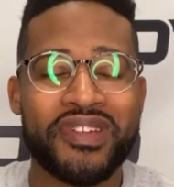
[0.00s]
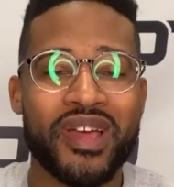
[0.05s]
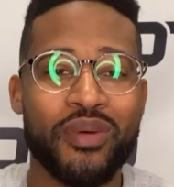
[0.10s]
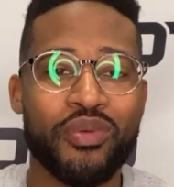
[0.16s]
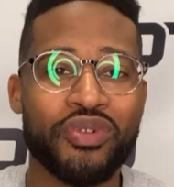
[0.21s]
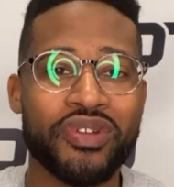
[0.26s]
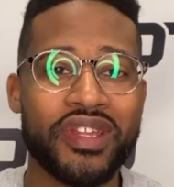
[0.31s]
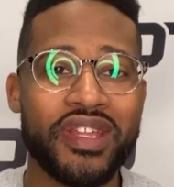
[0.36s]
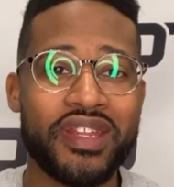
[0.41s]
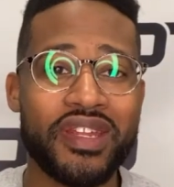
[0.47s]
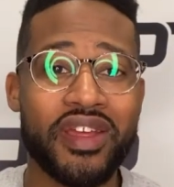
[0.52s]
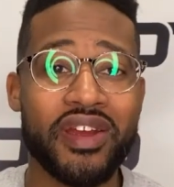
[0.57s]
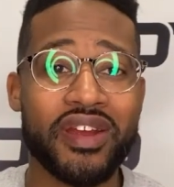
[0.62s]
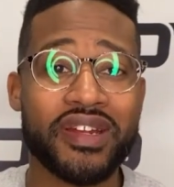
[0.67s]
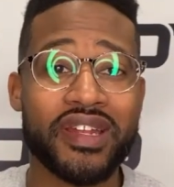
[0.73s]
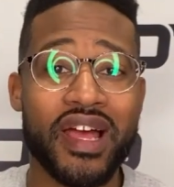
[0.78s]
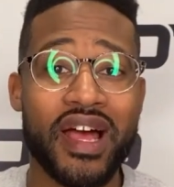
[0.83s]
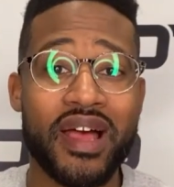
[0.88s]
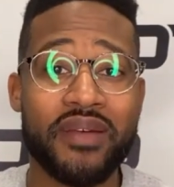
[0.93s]
Double D,
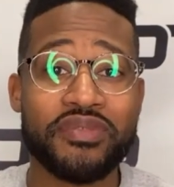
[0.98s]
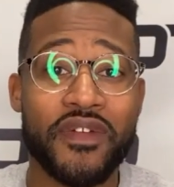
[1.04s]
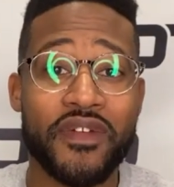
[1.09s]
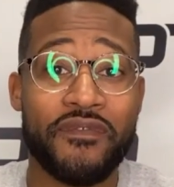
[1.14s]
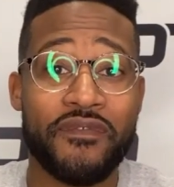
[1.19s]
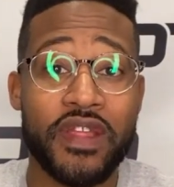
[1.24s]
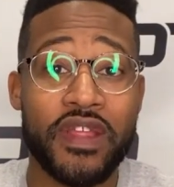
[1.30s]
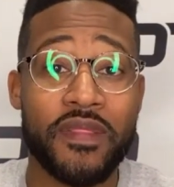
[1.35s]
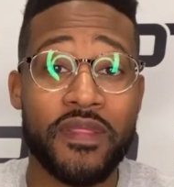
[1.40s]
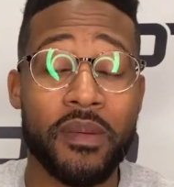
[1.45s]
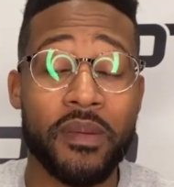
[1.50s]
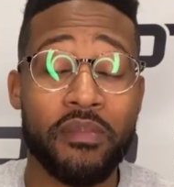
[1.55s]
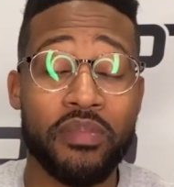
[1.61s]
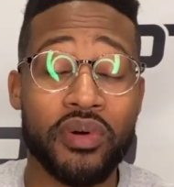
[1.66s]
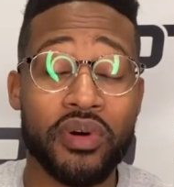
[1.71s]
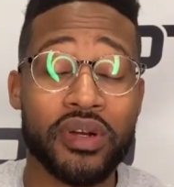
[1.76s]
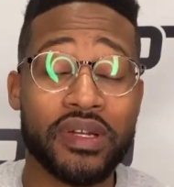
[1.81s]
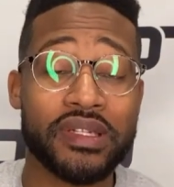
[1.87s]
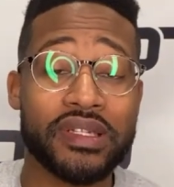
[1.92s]
Derek Dimes,
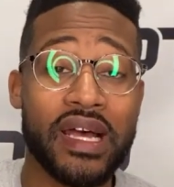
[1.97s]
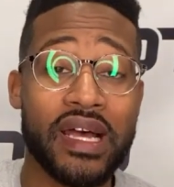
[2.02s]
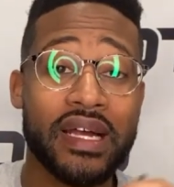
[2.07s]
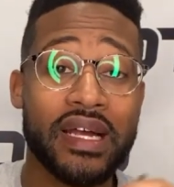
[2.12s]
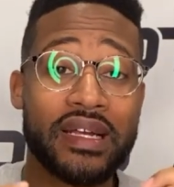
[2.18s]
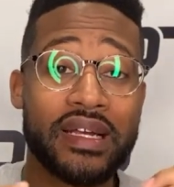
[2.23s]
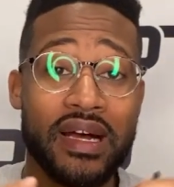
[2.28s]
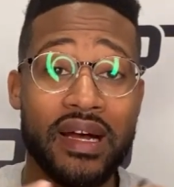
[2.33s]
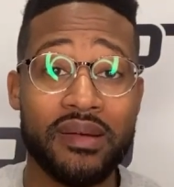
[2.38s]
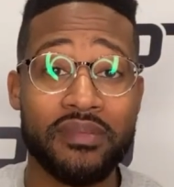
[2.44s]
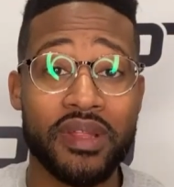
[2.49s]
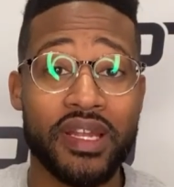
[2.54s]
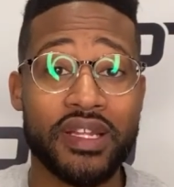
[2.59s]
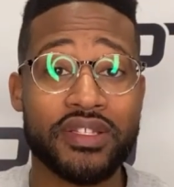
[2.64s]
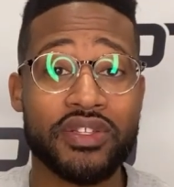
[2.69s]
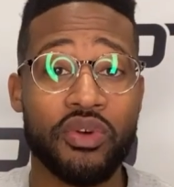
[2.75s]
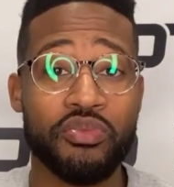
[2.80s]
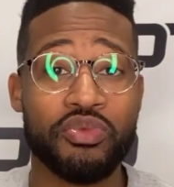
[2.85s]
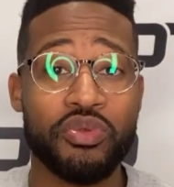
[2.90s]
defeatthebook.com. Let
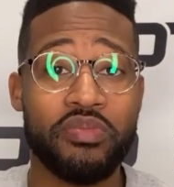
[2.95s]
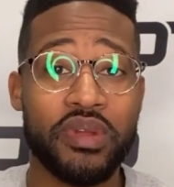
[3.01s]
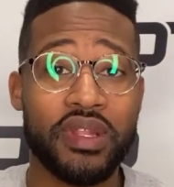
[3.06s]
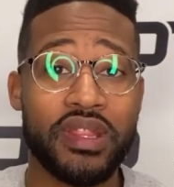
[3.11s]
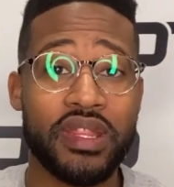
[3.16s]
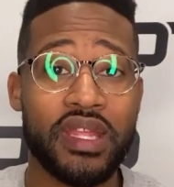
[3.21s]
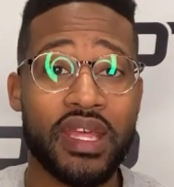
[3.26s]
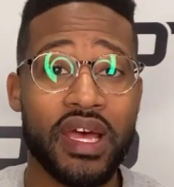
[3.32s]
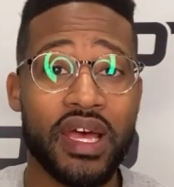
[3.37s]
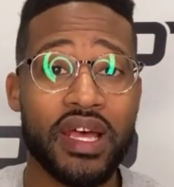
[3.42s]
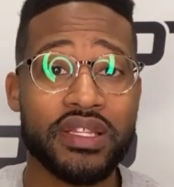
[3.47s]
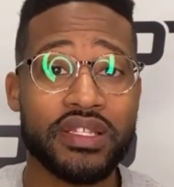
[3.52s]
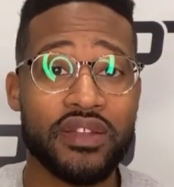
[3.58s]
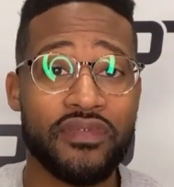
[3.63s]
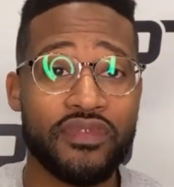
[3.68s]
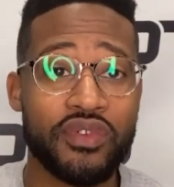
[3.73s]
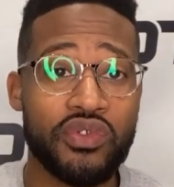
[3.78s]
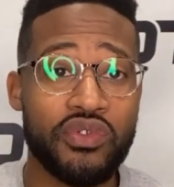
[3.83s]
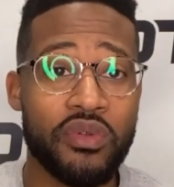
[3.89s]
us help you beat the odds.
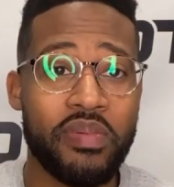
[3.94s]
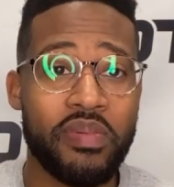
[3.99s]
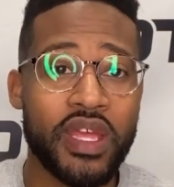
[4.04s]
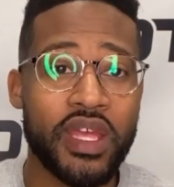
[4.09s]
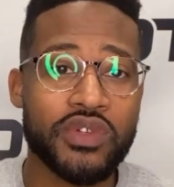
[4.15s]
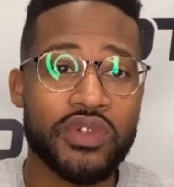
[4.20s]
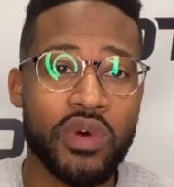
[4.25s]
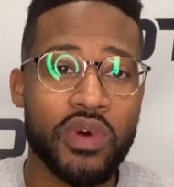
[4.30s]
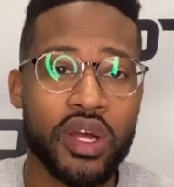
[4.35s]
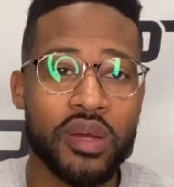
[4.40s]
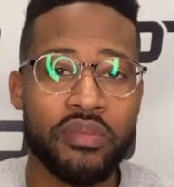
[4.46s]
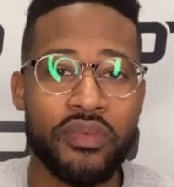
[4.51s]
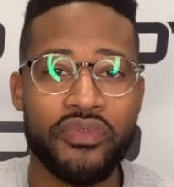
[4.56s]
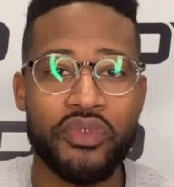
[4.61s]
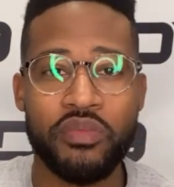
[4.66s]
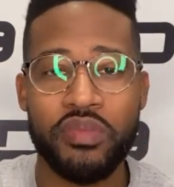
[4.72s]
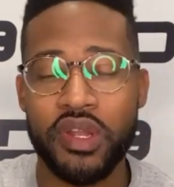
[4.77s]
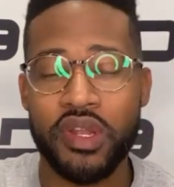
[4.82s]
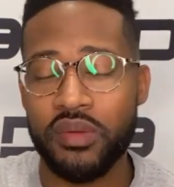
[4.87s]
If you're new to the page, welcome.
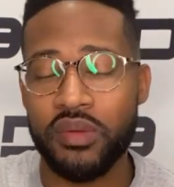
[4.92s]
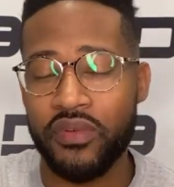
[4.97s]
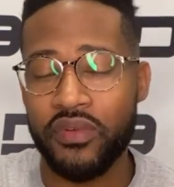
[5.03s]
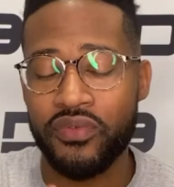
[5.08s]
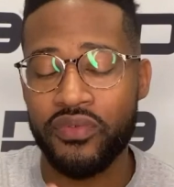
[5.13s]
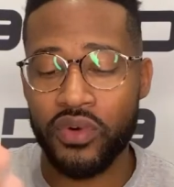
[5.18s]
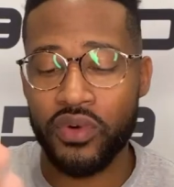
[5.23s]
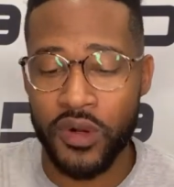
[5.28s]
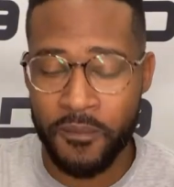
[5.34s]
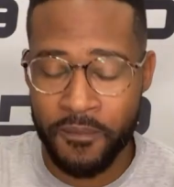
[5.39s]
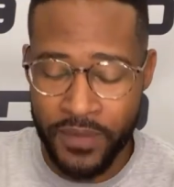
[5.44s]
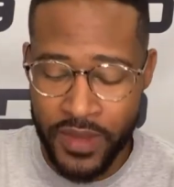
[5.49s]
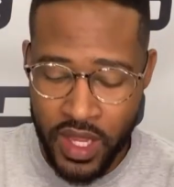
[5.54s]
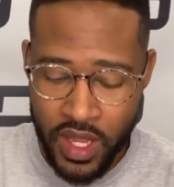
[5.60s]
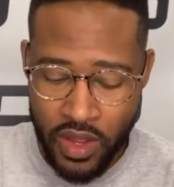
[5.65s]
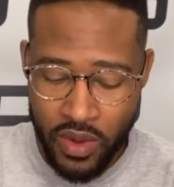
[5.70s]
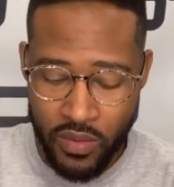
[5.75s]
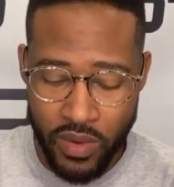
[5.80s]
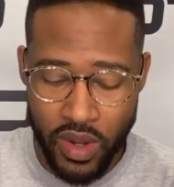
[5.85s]
If you've been here before,
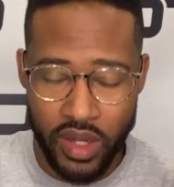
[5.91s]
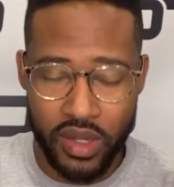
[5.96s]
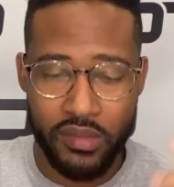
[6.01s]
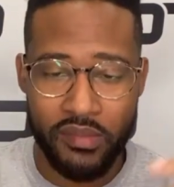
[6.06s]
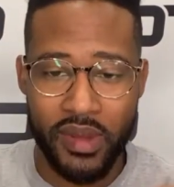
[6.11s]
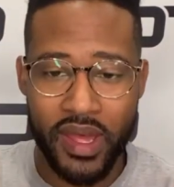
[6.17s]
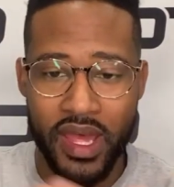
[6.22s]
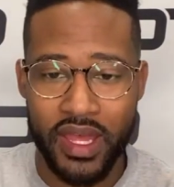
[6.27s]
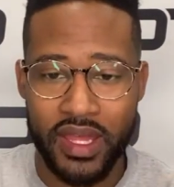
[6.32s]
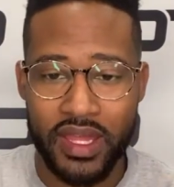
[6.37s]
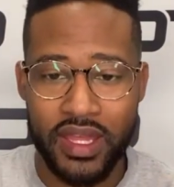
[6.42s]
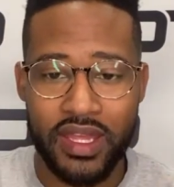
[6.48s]
welcome back.